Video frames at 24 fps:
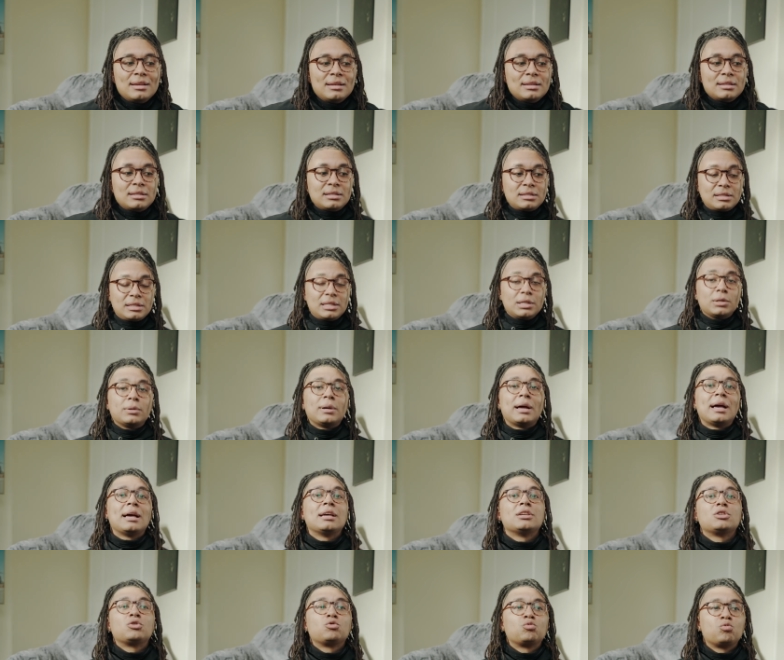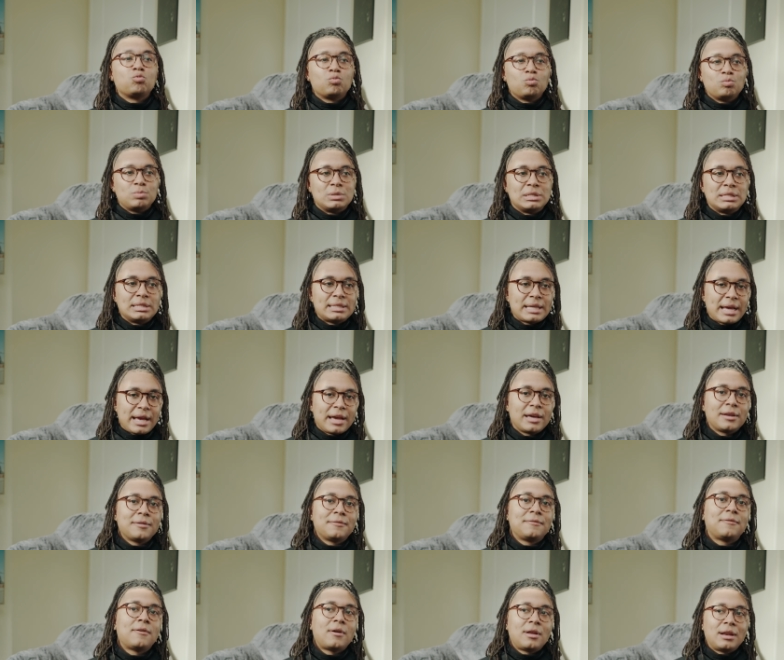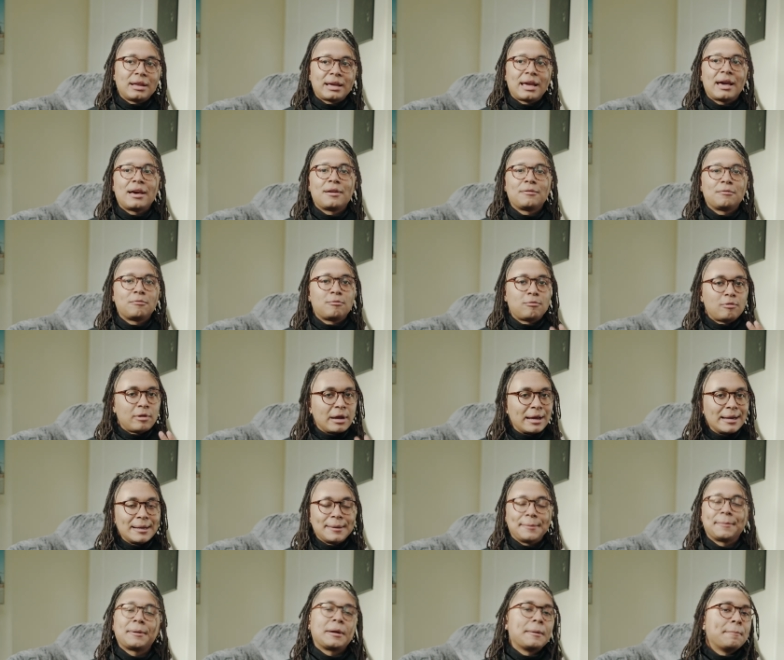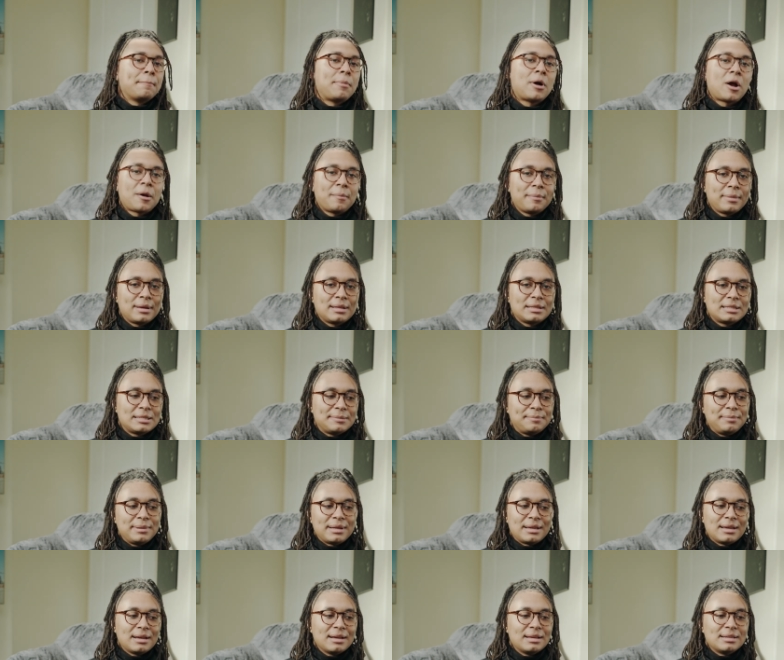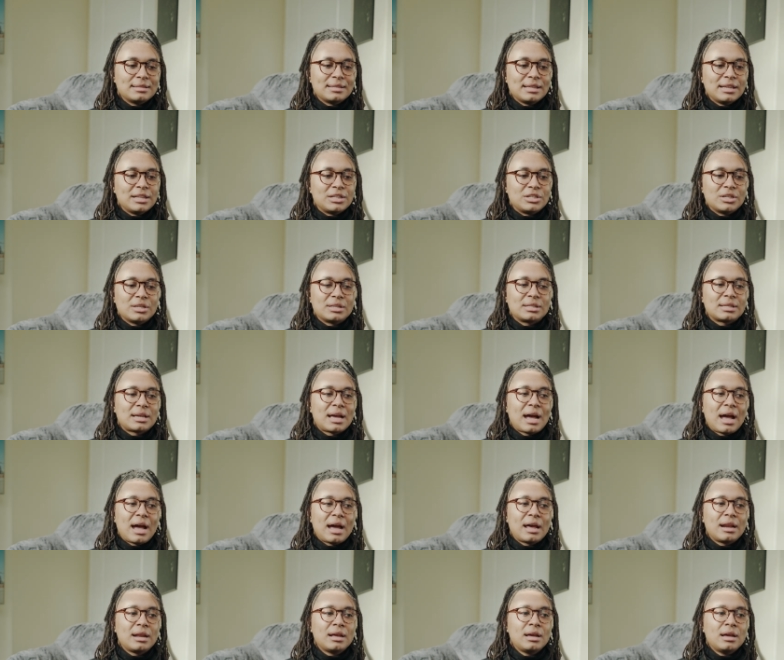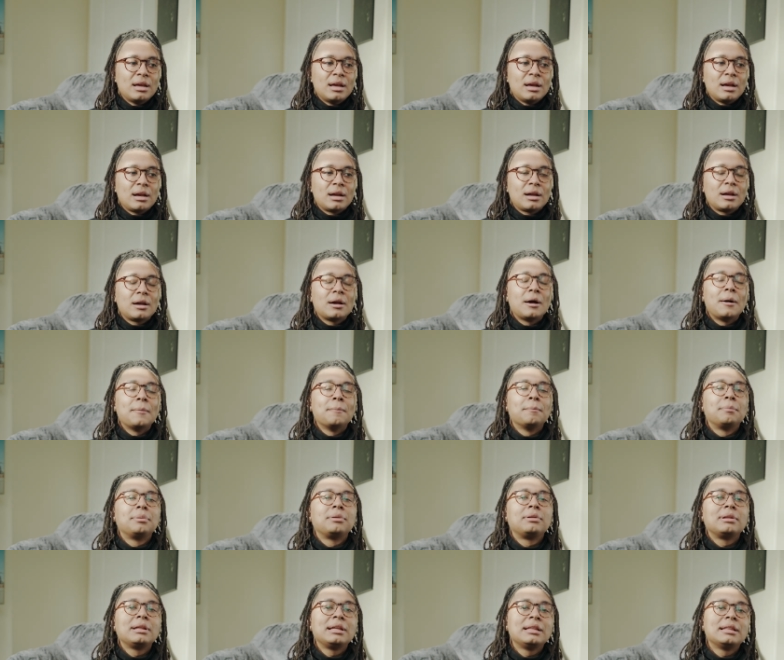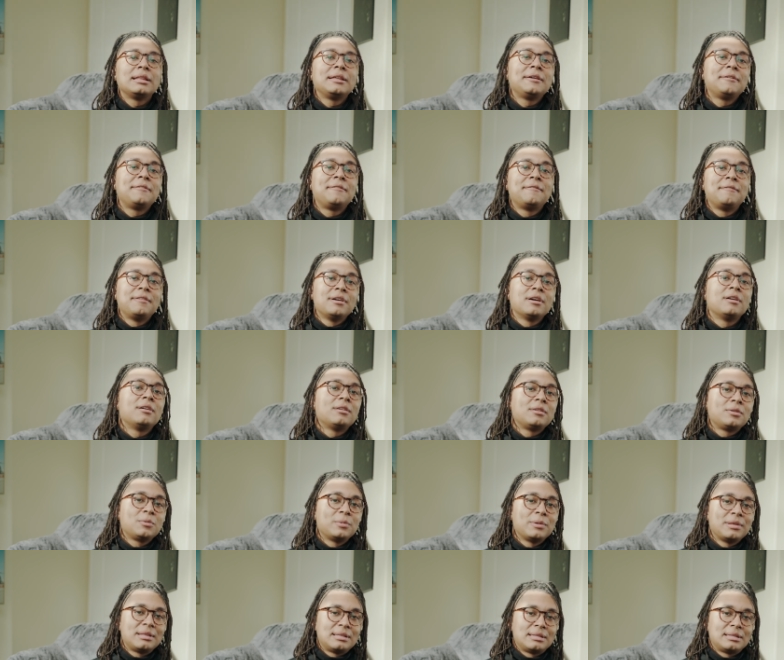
still has sand falling out of random compartments because it just got completely filled with